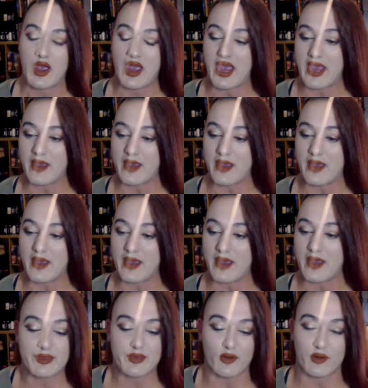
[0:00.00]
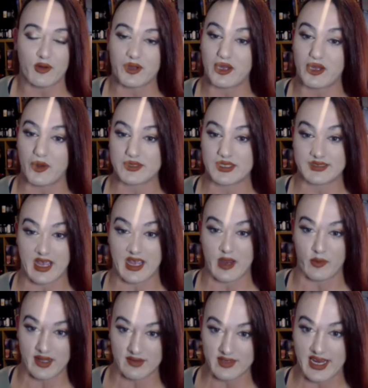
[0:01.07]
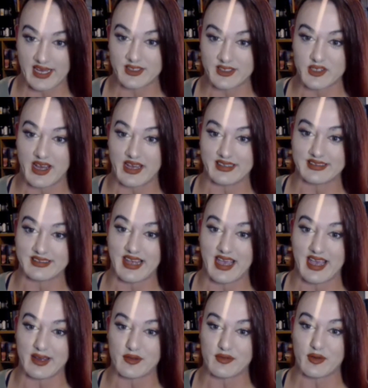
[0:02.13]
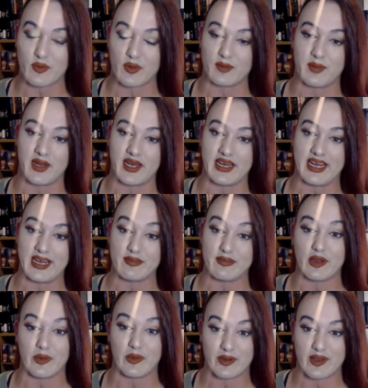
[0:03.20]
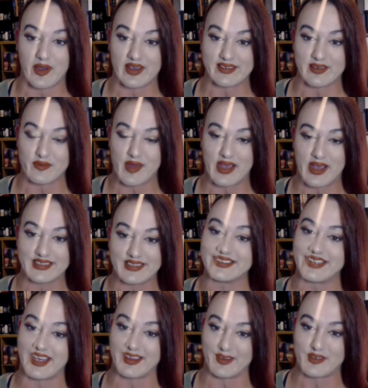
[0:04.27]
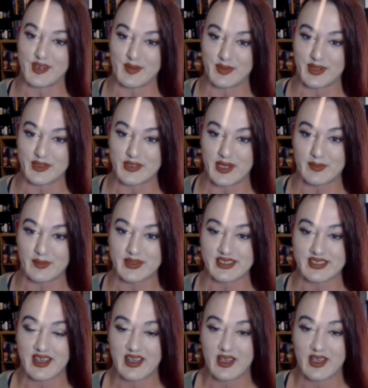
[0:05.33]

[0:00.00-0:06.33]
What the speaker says: I thought the closest I would ever get to Giants Live would be if Luke got his invite to the Deadlift Championships.